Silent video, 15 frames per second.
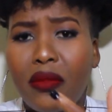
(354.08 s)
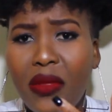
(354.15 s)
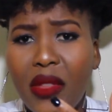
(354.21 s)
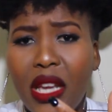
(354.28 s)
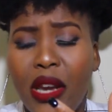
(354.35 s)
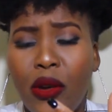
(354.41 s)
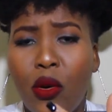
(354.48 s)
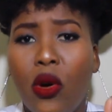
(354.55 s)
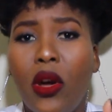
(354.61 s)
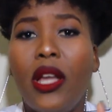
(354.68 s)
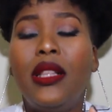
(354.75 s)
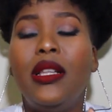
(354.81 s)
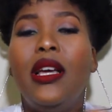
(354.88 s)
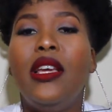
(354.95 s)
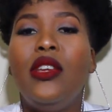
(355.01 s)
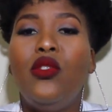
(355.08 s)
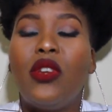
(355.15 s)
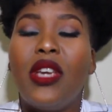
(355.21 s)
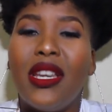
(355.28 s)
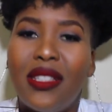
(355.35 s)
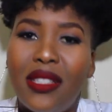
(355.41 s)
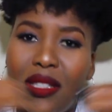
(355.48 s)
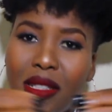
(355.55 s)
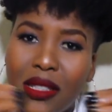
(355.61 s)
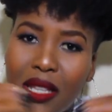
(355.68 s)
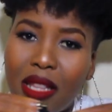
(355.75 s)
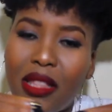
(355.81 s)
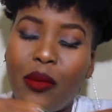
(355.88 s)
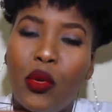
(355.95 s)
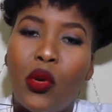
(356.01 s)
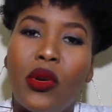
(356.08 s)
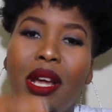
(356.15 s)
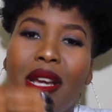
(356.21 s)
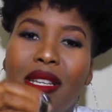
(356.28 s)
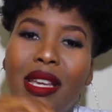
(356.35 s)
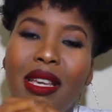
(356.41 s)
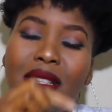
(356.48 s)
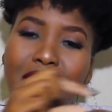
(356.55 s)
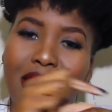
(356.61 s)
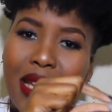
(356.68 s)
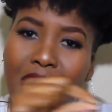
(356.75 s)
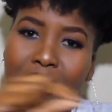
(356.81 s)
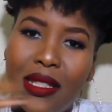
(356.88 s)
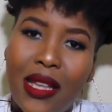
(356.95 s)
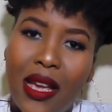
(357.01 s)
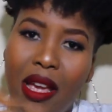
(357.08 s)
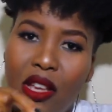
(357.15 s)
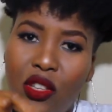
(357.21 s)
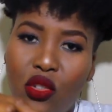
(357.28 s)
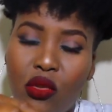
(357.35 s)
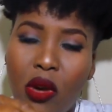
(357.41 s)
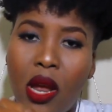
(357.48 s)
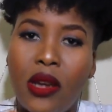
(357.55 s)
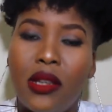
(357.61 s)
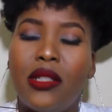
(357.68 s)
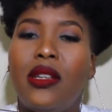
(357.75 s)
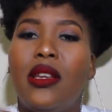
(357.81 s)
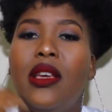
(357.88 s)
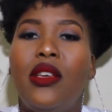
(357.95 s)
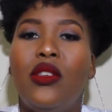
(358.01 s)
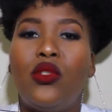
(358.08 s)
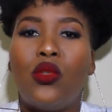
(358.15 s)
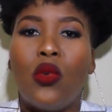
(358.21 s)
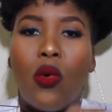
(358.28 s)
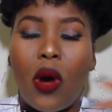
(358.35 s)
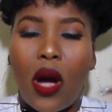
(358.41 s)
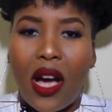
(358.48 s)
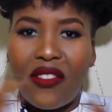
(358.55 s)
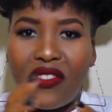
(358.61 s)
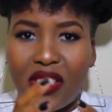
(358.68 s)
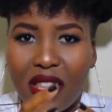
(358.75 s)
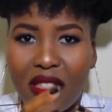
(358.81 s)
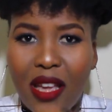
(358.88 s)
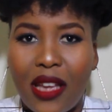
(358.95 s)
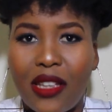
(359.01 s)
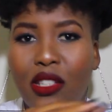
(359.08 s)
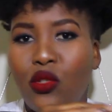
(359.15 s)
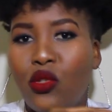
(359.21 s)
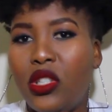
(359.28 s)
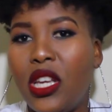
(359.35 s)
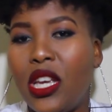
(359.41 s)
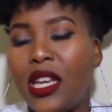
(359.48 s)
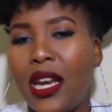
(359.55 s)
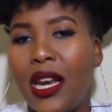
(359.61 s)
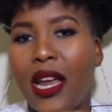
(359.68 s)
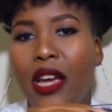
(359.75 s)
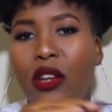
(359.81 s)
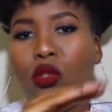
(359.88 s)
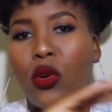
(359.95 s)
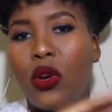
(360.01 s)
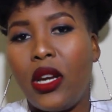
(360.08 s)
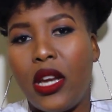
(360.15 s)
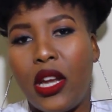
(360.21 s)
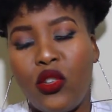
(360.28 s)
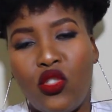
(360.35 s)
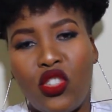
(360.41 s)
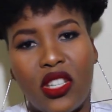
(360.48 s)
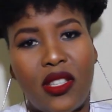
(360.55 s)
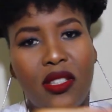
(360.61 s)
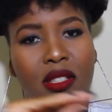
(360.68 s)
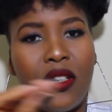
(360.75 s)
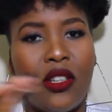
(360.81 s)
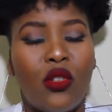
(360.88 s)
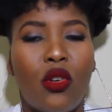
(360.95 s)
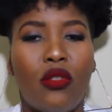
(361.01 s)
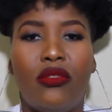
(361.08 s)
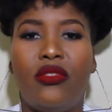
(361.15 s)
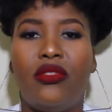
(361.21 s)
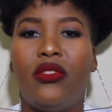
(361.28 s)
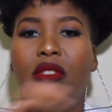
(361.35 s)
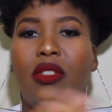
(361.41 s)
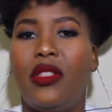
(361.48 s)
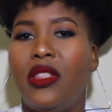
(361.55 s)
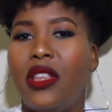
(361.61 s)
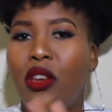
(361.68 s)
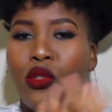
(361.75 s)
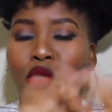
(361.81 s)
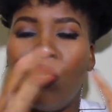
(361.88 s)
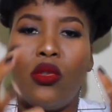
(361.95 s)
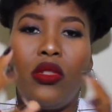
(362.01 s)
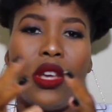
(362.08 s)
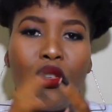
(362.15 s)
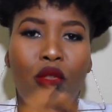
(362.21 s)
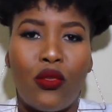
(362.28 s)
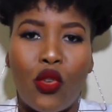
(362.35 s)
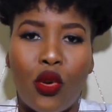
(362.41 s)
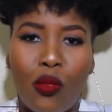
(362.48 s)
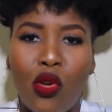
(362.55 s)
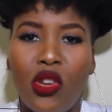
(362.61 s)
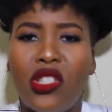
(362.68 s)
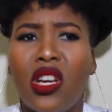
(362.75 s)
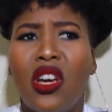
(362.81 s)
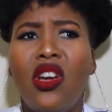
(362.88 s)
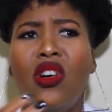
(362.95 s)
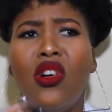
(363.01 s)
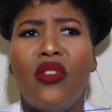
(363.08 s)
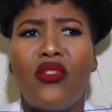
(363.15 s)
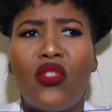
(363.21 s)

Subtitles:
and oil, you can still get the product inside the hair strand. So after that, you take a light oil and you just seal it off. Then you know that you've got moisture. Of